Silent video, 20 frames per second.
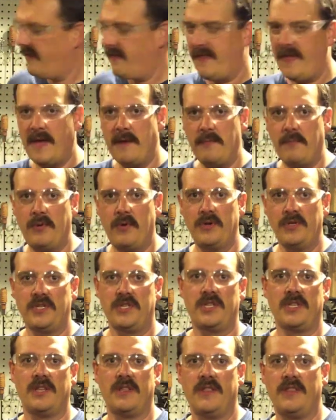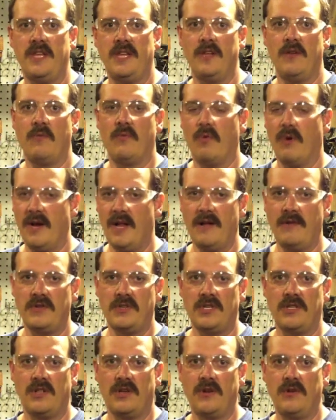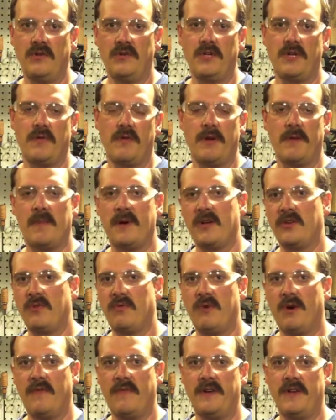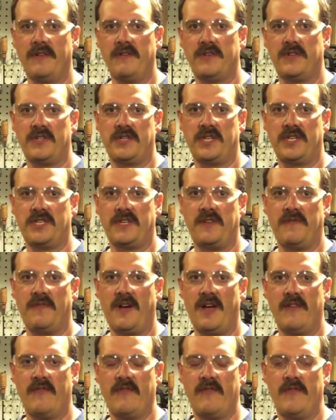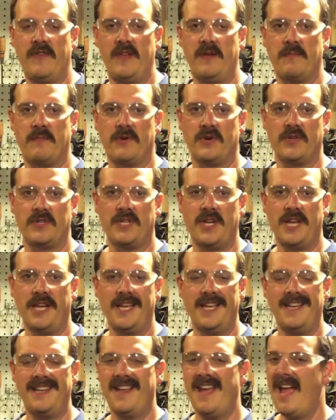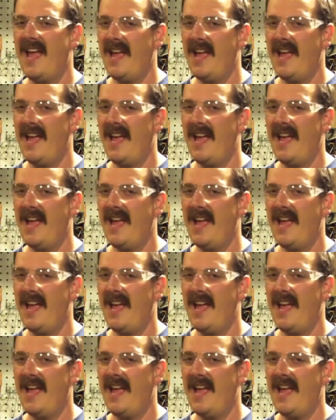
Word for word: That puts the one ounce load going about twelve sixty-five feet per second.